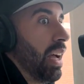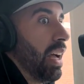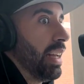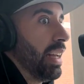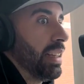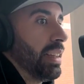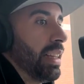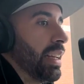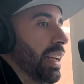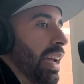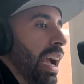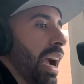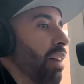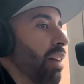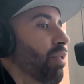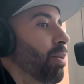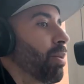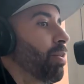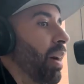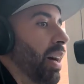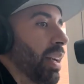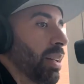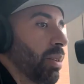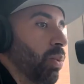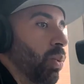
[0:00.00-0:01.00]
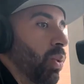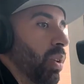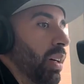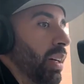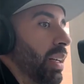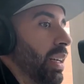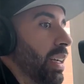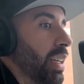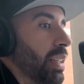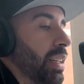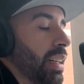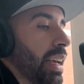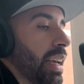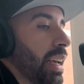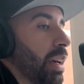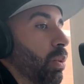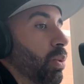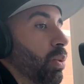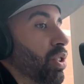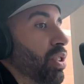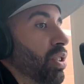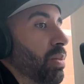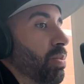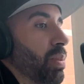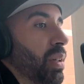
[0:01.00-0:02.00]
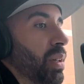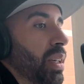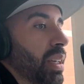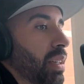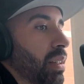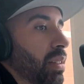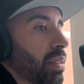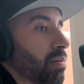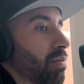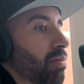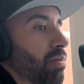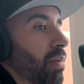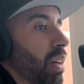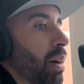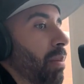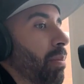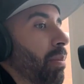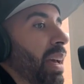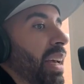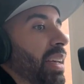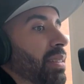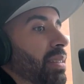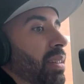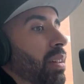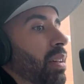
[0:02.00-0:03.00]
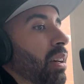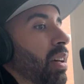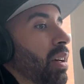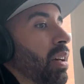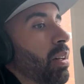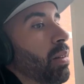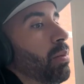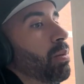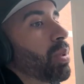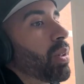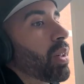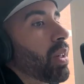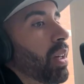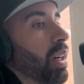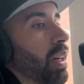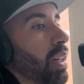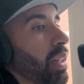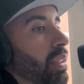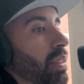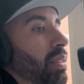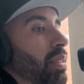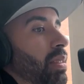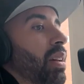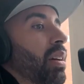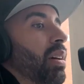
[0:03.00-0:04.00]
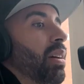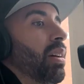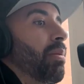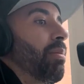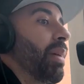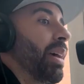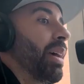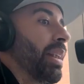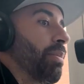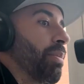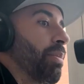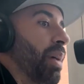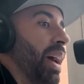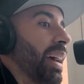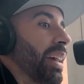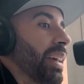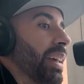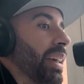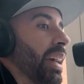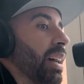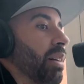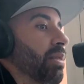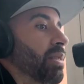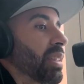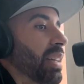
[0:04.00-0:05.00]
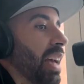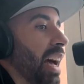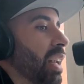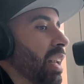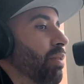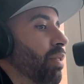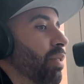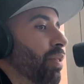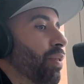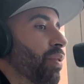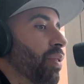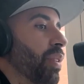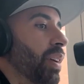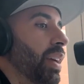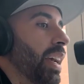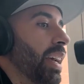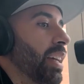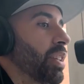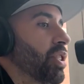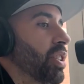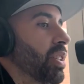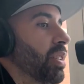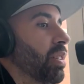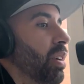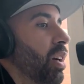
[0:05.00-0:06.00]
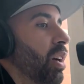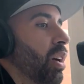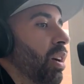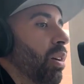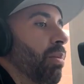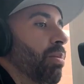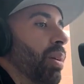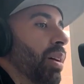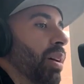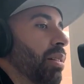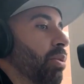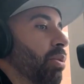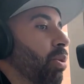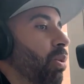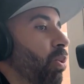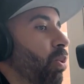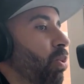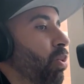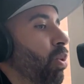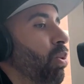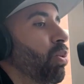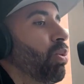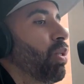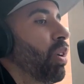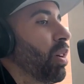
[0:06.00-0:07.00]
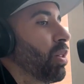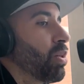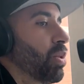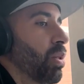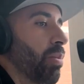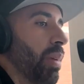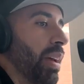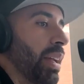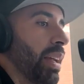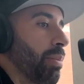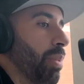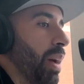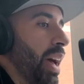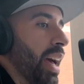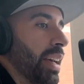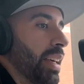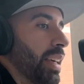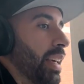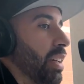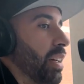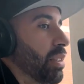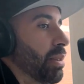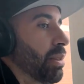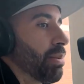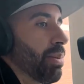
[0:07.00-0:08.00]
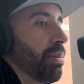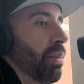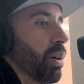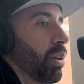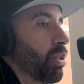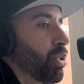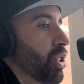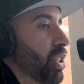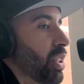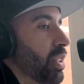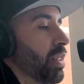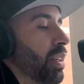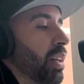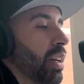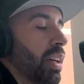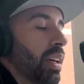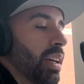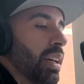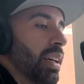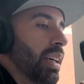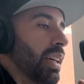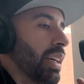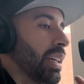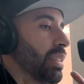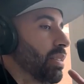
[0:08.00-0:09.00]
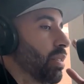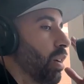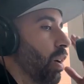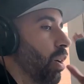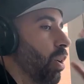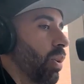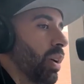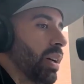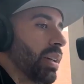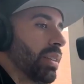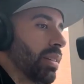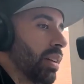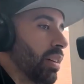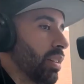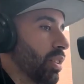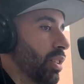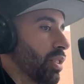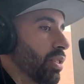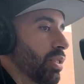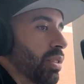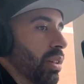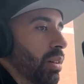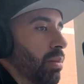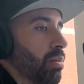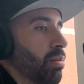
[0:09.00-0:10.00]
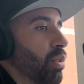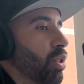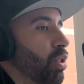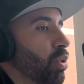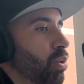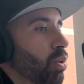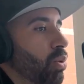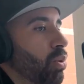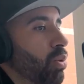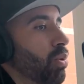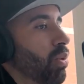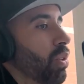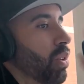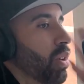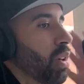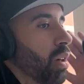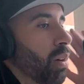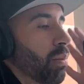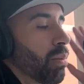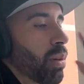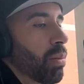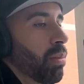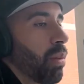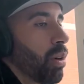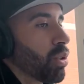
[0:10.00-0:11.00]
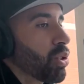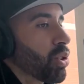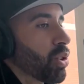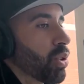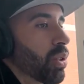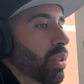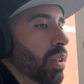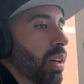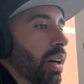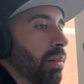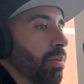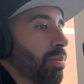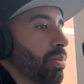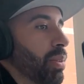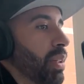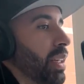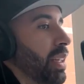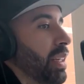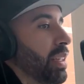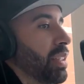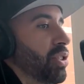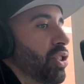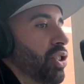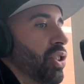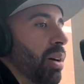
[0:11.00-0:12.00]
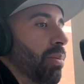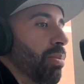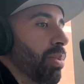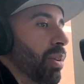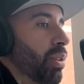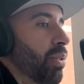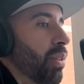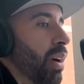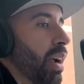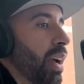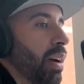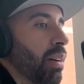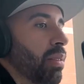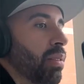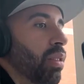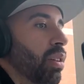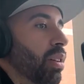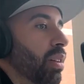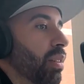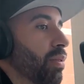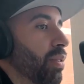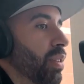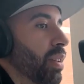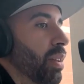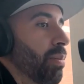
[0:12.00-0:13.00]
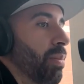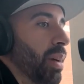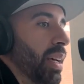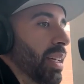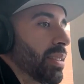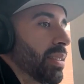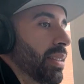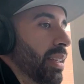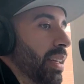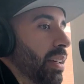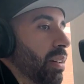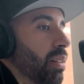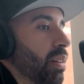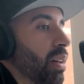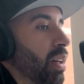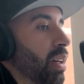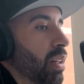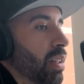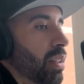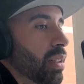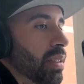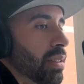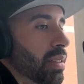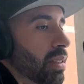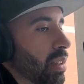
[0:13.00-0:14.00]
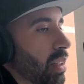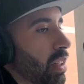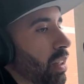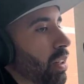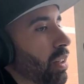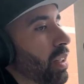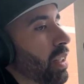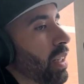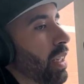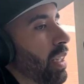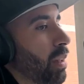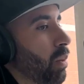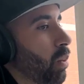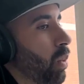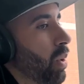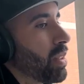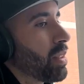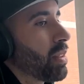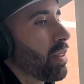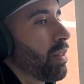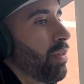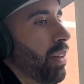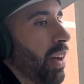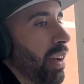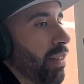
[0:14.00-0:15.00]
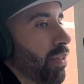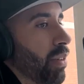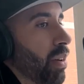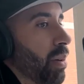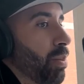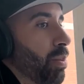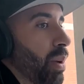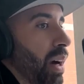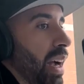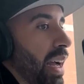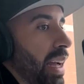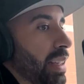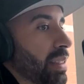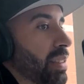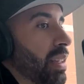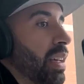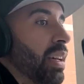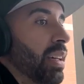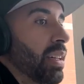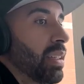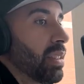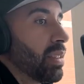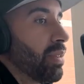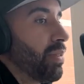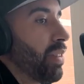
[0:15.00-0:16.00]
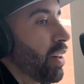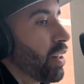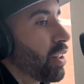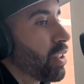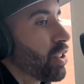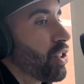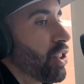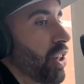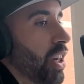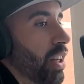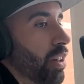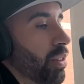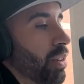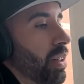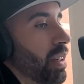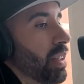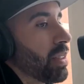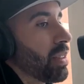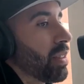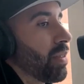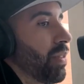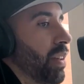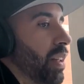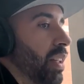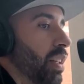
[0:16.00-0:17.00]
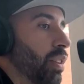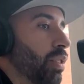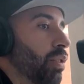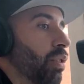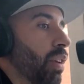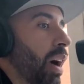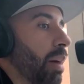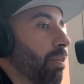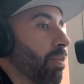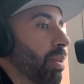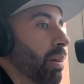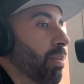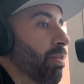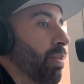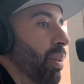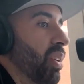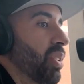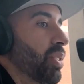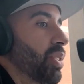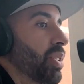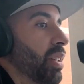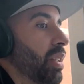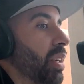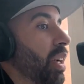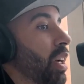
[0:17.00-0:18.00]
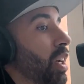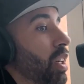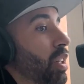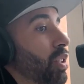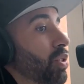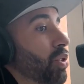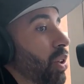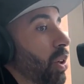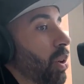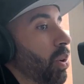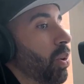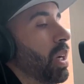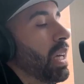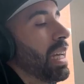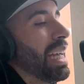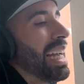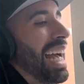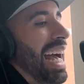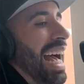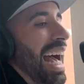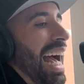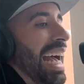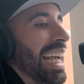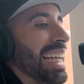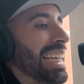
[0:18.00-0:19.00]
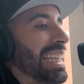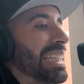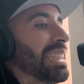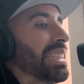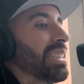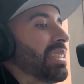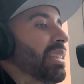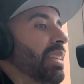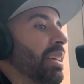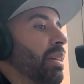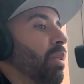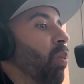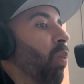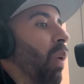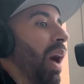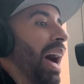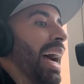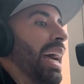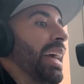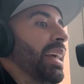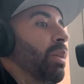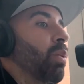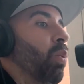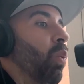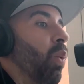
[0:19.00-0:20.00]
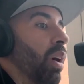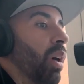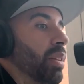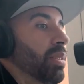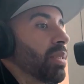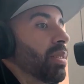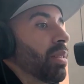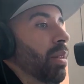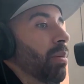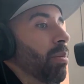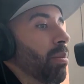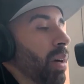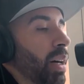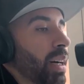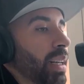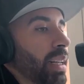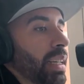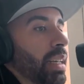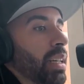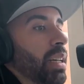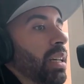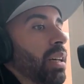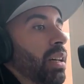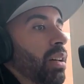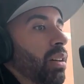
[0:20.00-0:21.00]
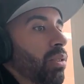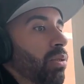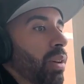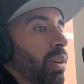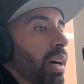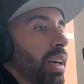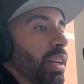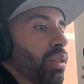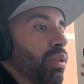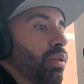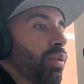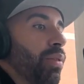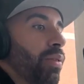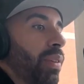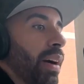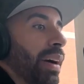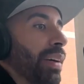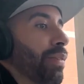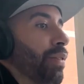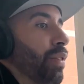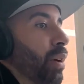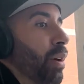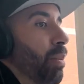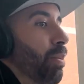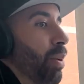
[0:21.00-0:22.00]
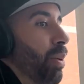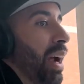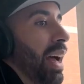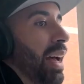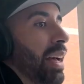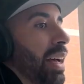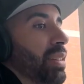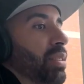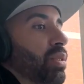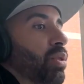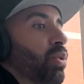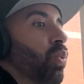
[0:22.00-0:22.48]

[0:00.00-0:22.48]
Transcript: I think everybody would, and it would just be amazing because Manny Pacquiao is kind of a free agent, but who knows in Manny Pacquiao's promotion? He's always under some new promotional company. He's jumping around looking for the best deal because clearly he wants to fight for a prize. He's a very generous, philanthropic person. So I can see why he wants the money, right? You fight for a prize.